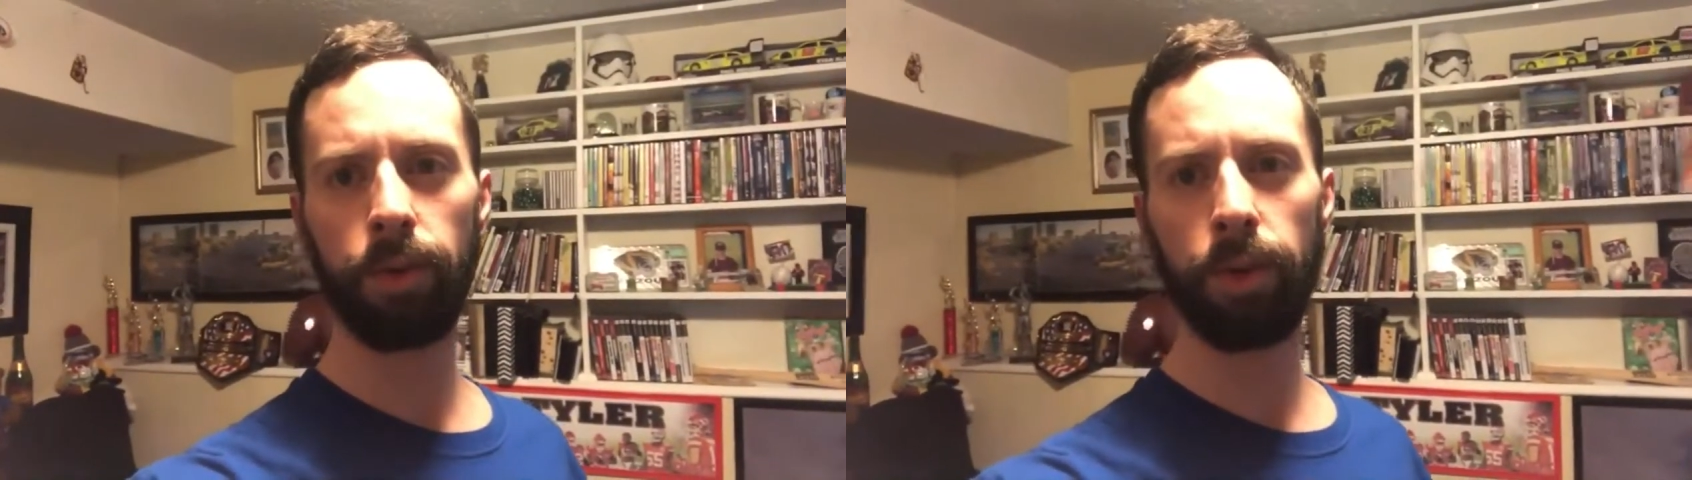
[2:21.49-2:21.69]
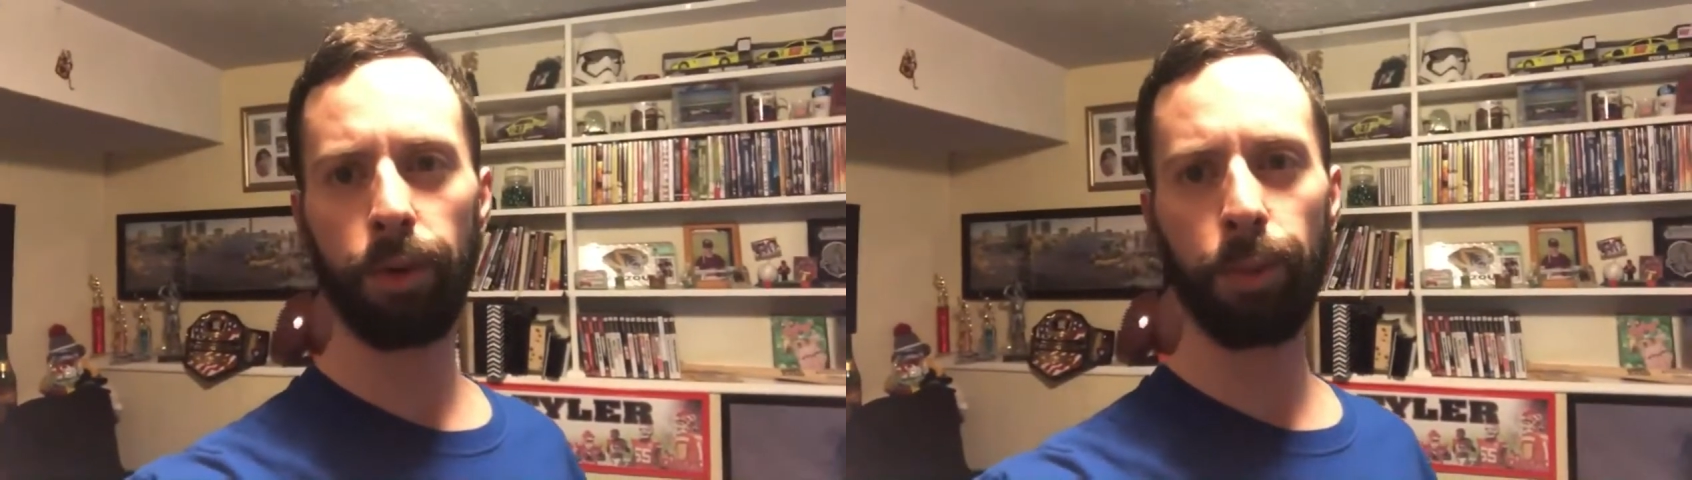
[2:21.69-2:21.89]

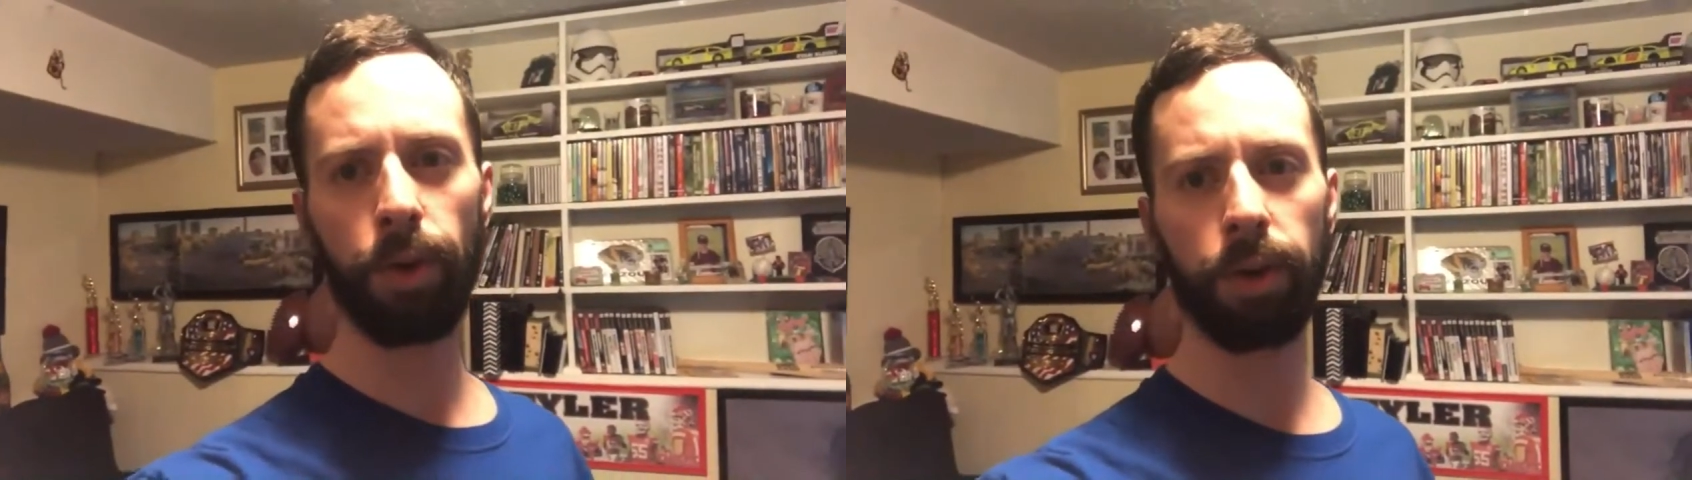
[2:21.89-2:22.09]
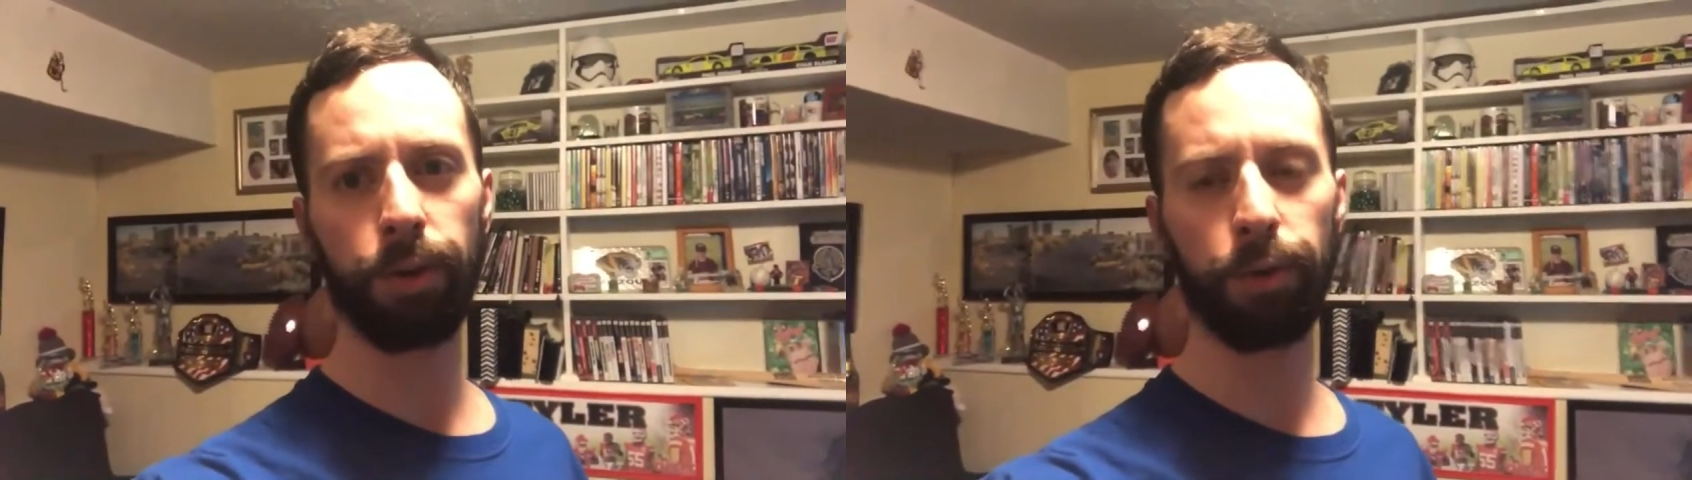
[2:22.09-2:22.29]
little
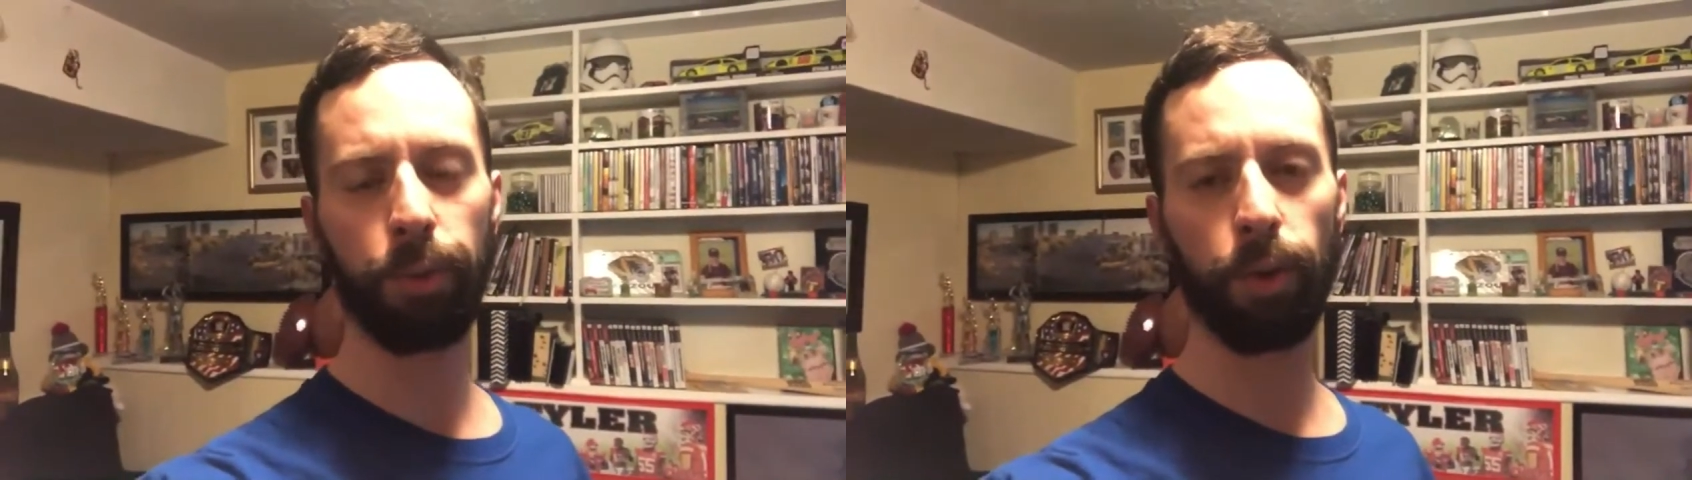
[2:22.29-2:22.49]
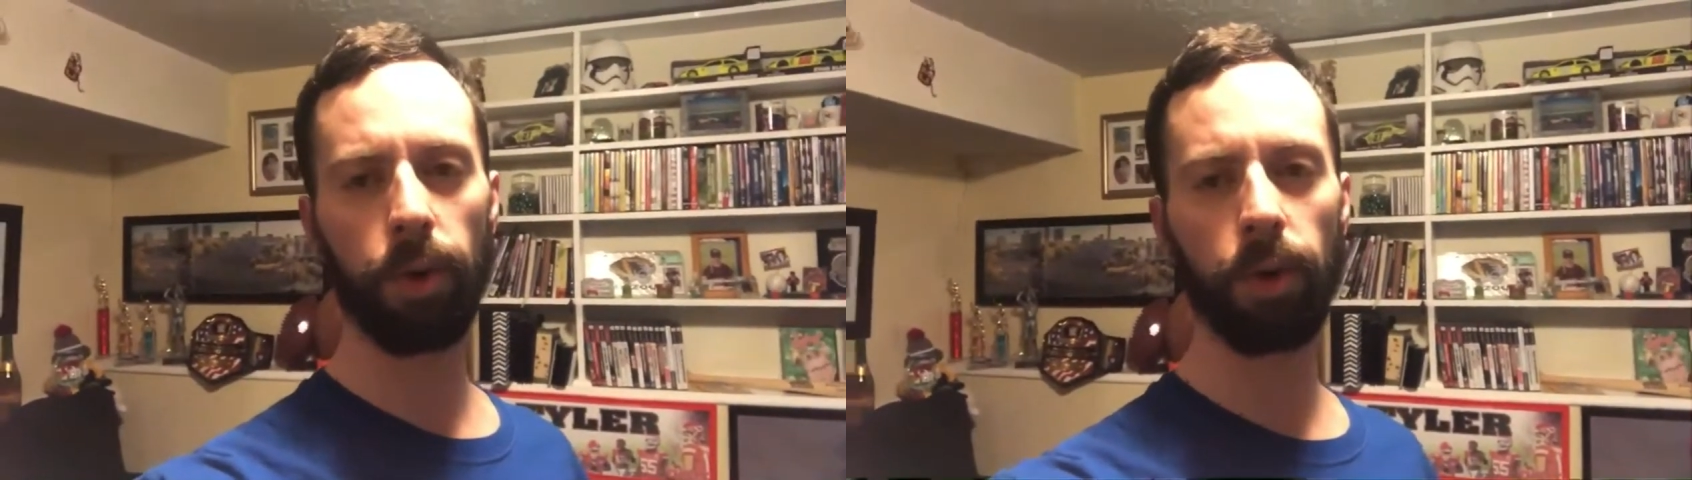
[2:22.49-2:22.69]
progress
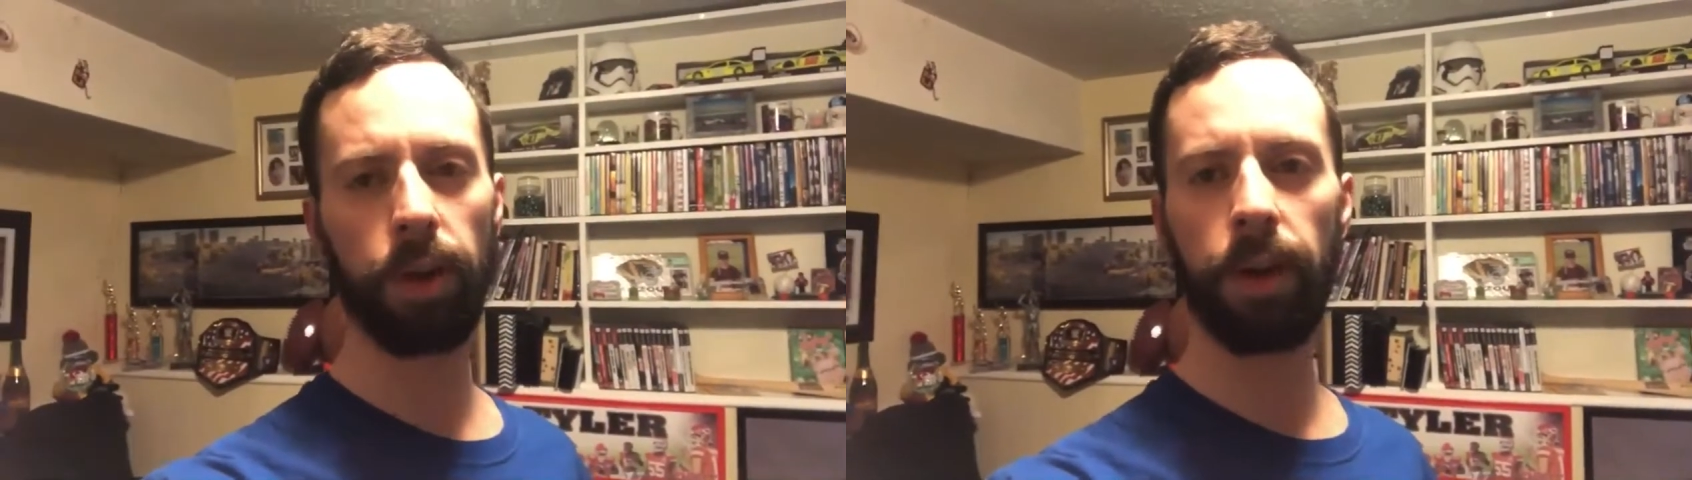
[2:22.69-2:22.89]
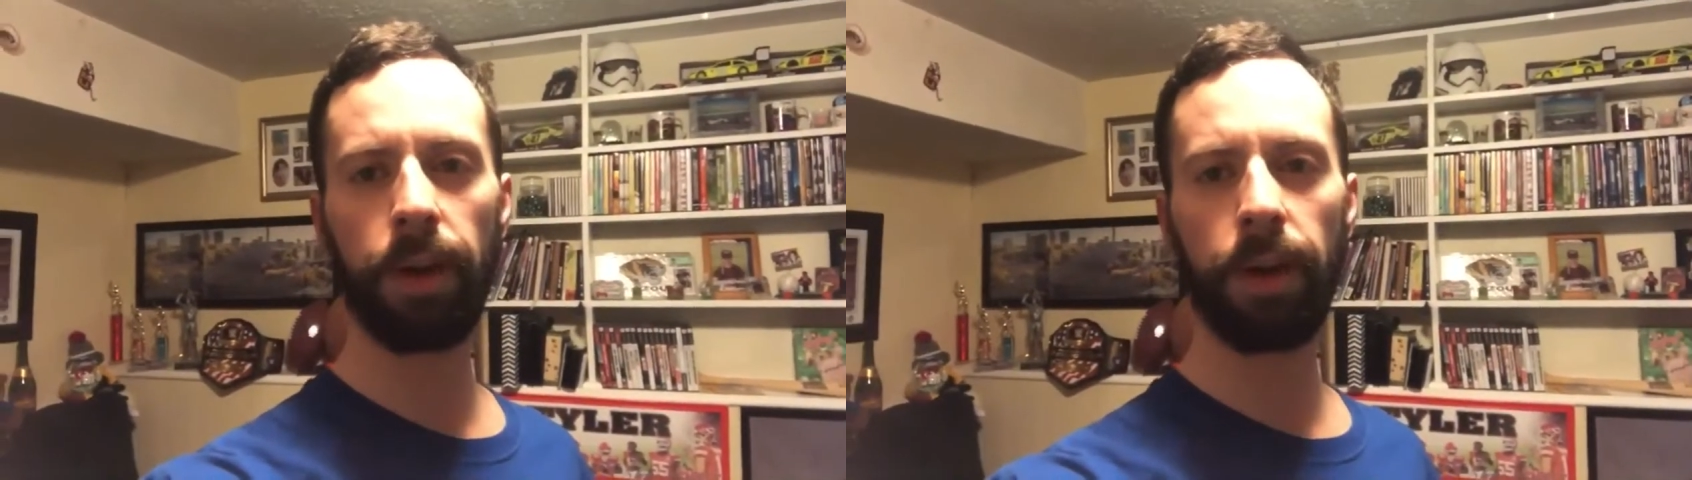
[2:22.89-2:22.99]
report.